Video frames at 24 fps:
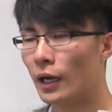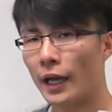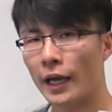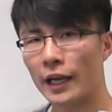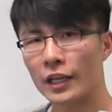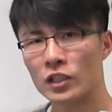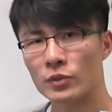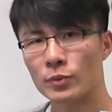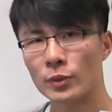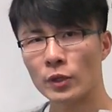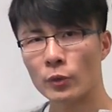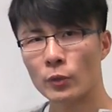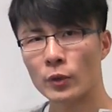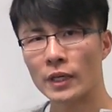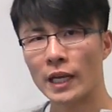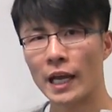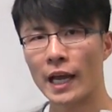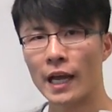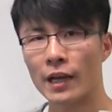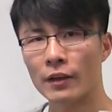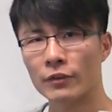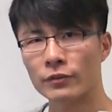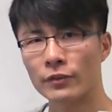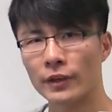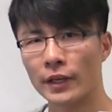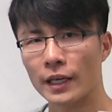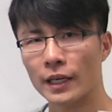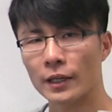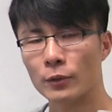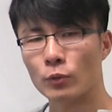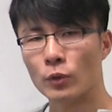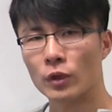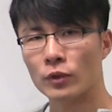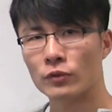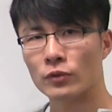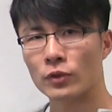x being 1/2
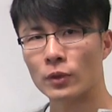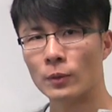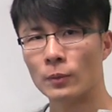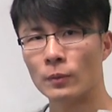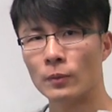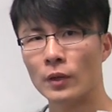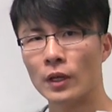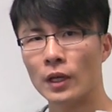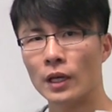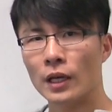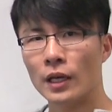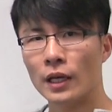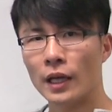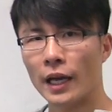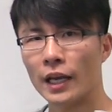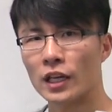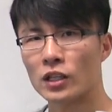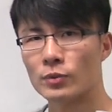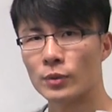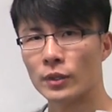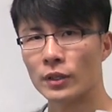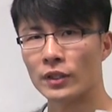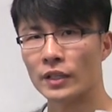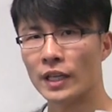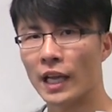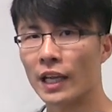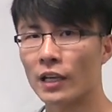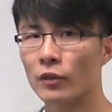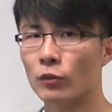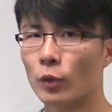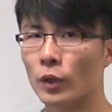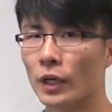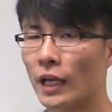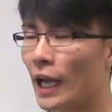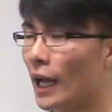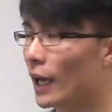and one from x being
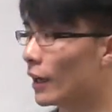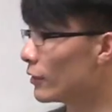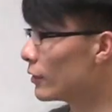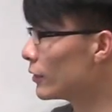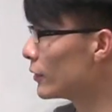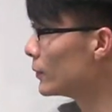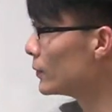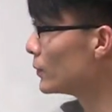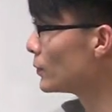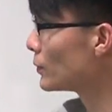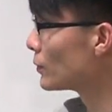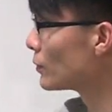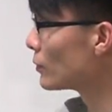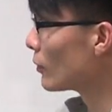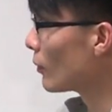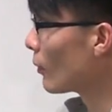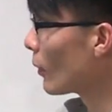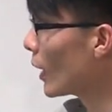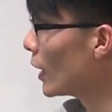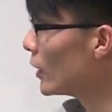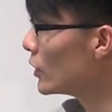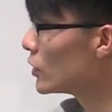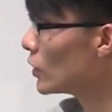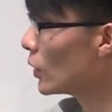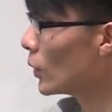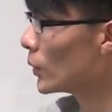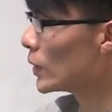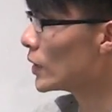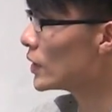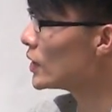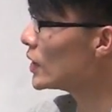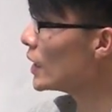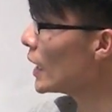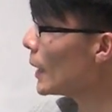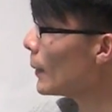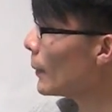-1/2. And so the
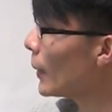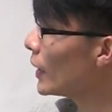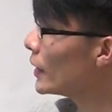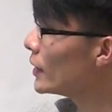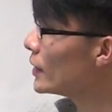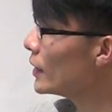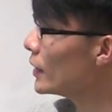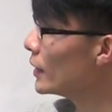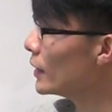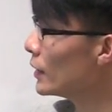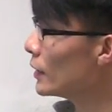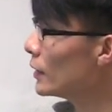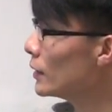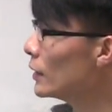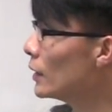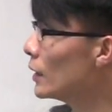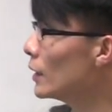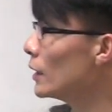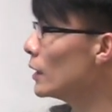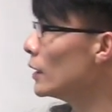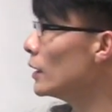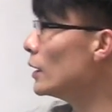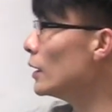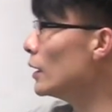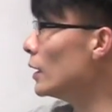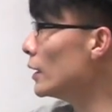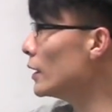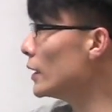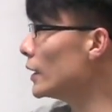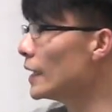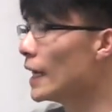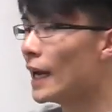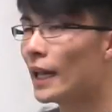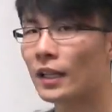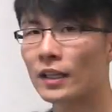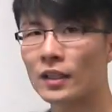same idea, the
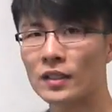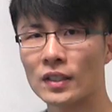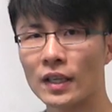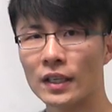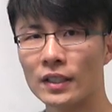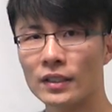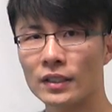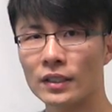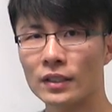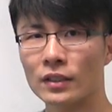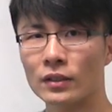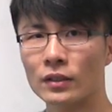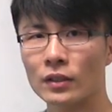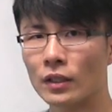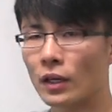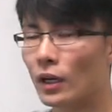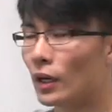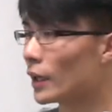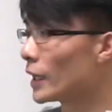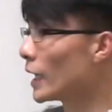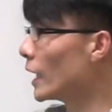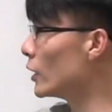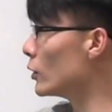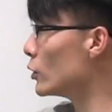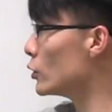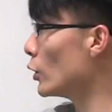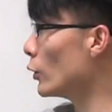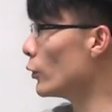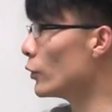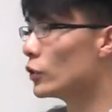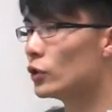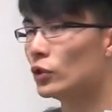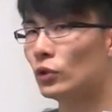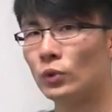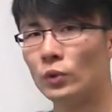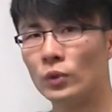analogous idea carries
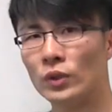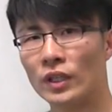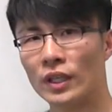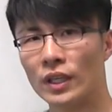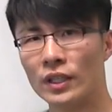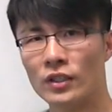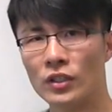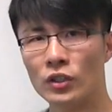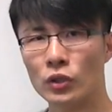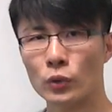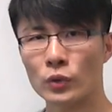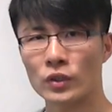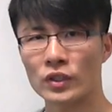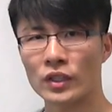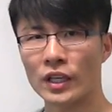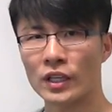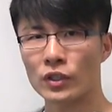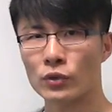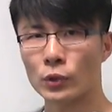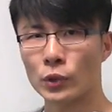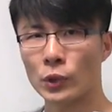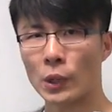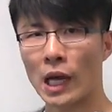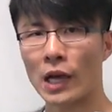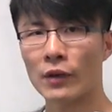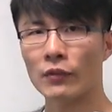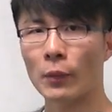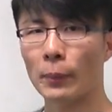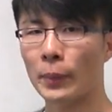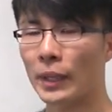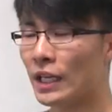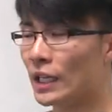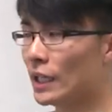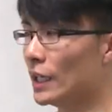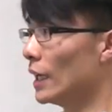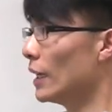over to the continuous case when you have a
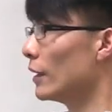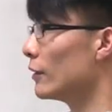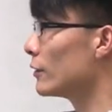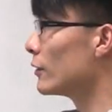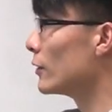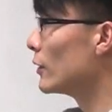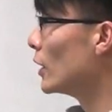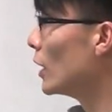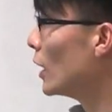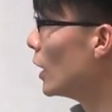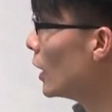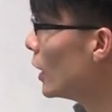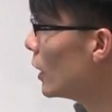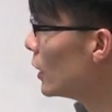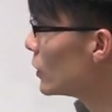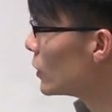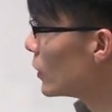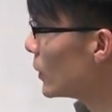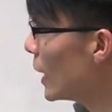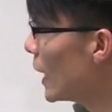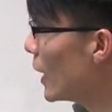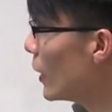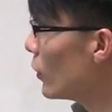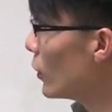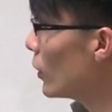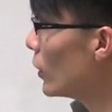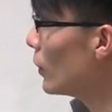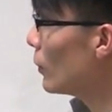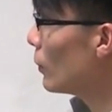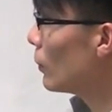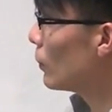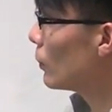PDF. So now